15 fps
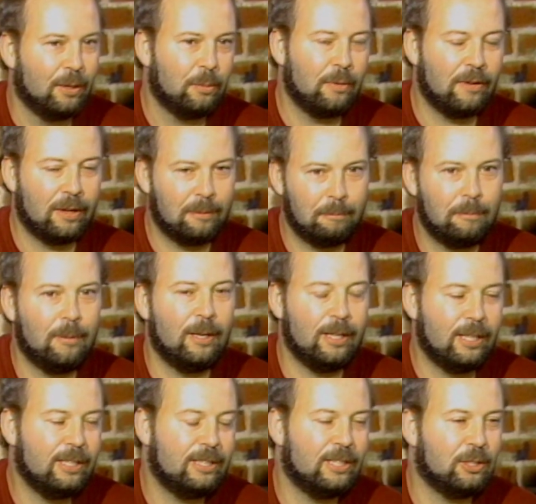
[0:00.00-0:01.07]
we've had.
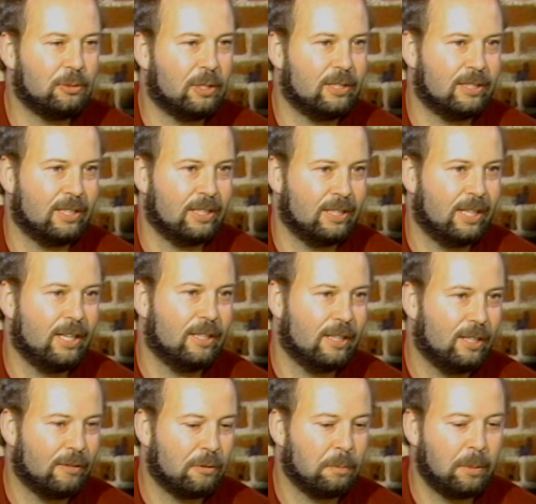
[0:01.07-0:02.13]
It, it's interesting. The
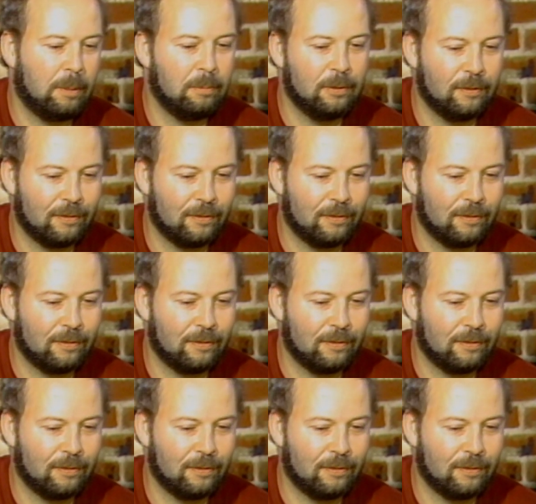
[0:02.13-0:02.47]
different people